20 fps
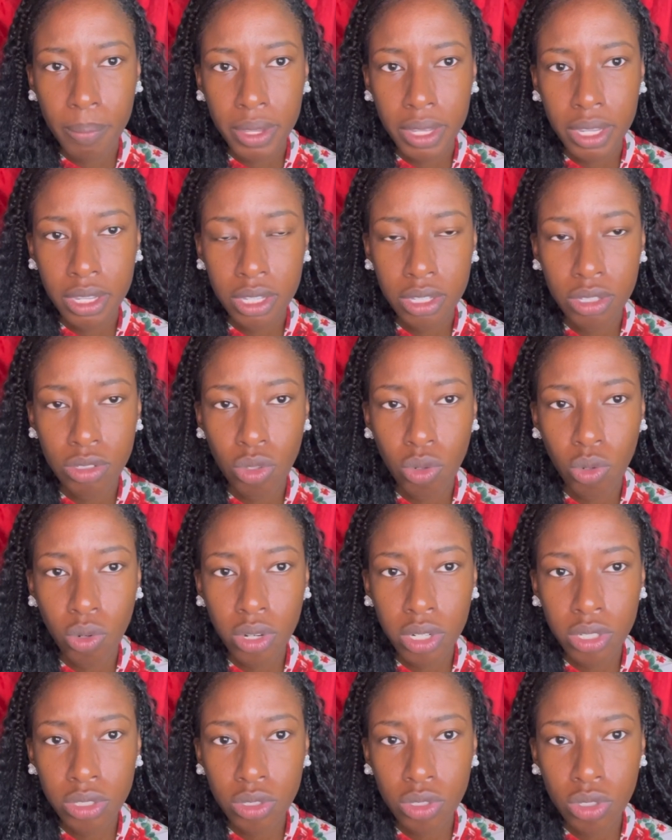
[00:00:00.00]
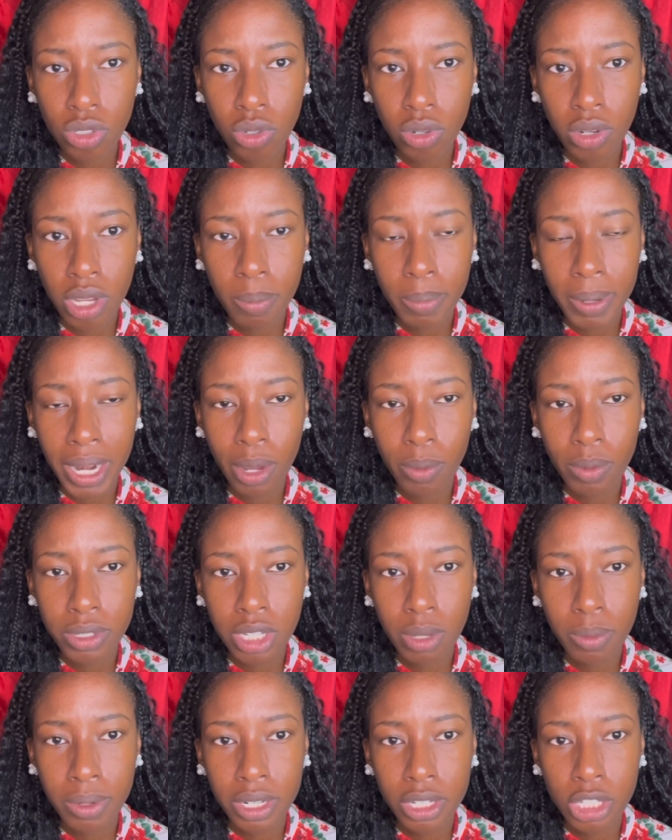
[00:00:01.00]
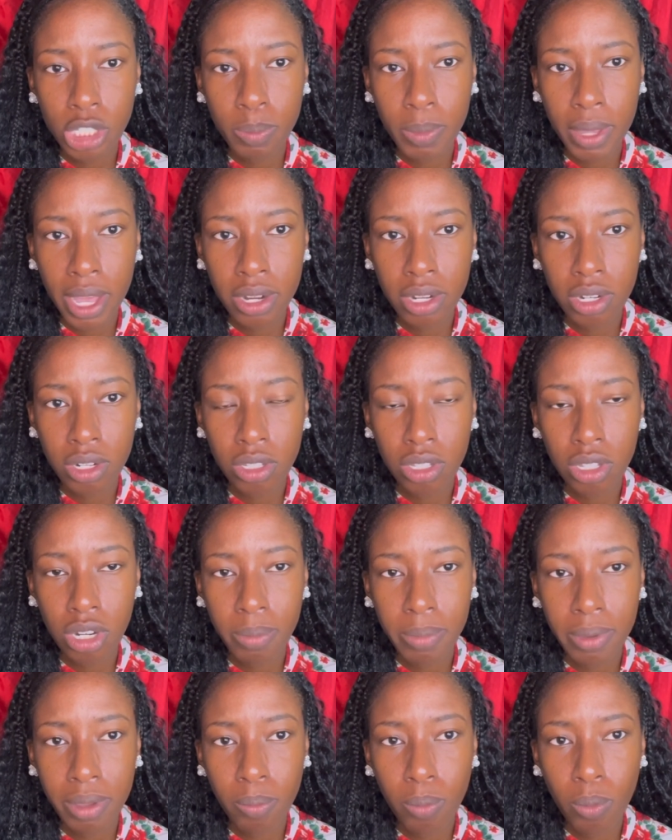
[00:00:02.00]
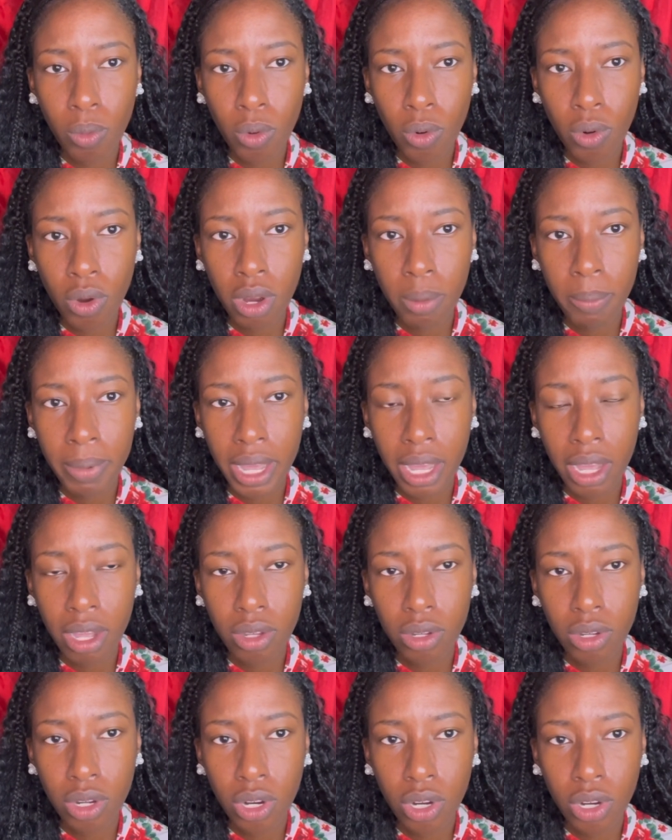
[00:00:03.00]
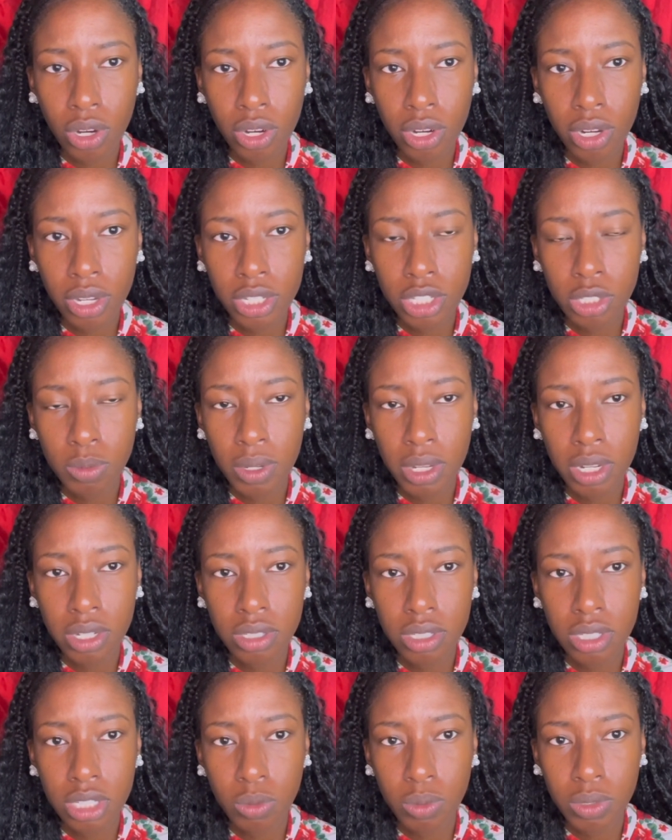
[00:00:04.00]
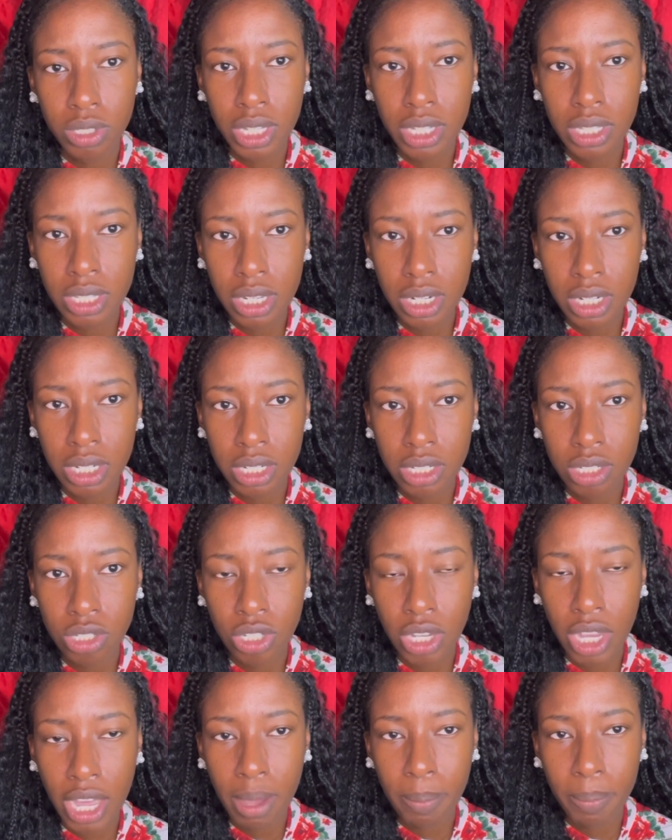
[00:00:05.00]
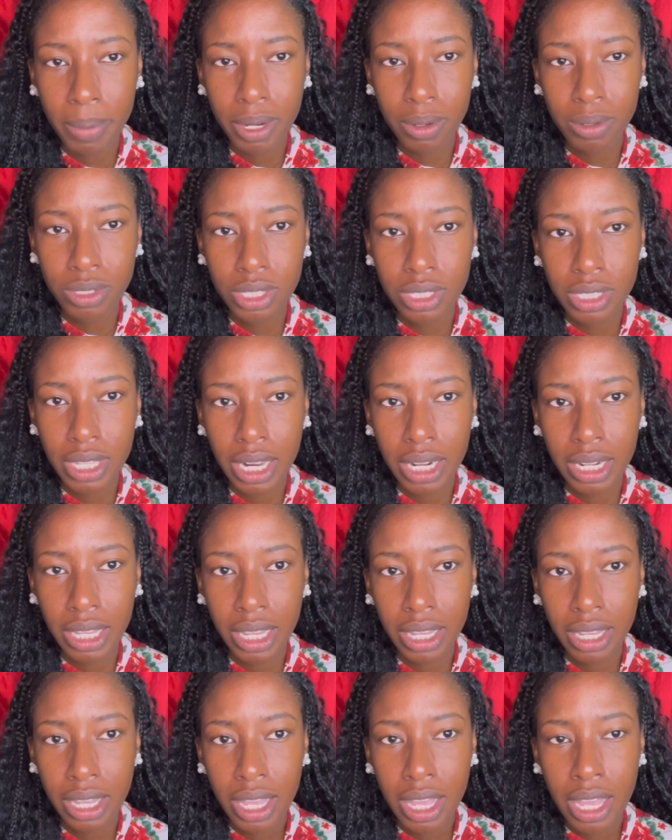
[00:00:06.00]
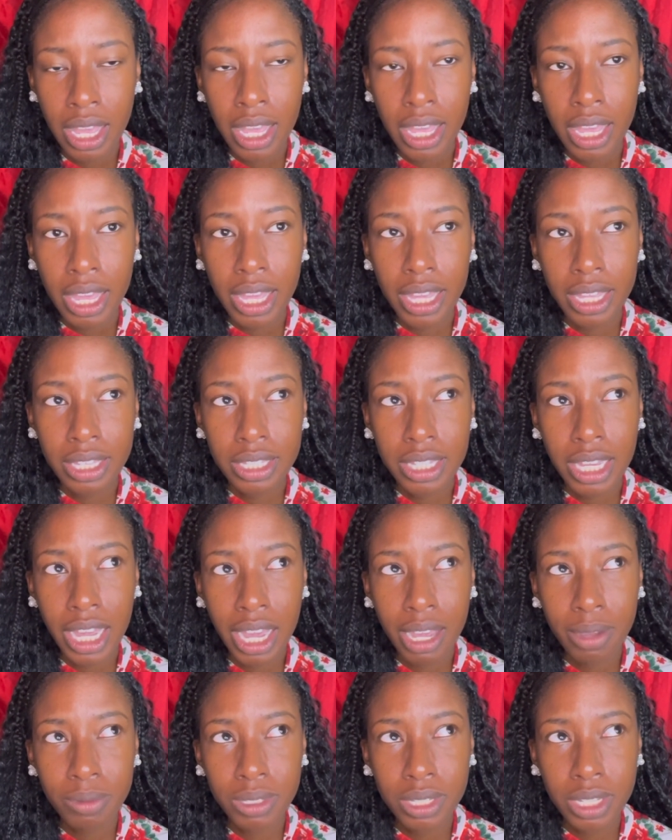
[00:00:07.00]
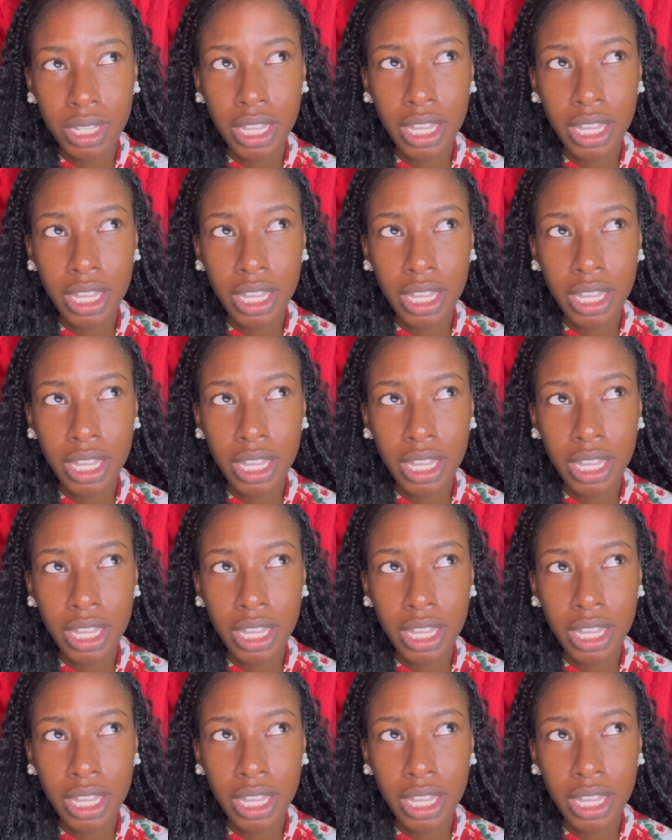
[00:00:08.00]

his origin story. But I wish they would have expounded a little bit more about her experiences, which they did a good job. But it was just kind of like, in time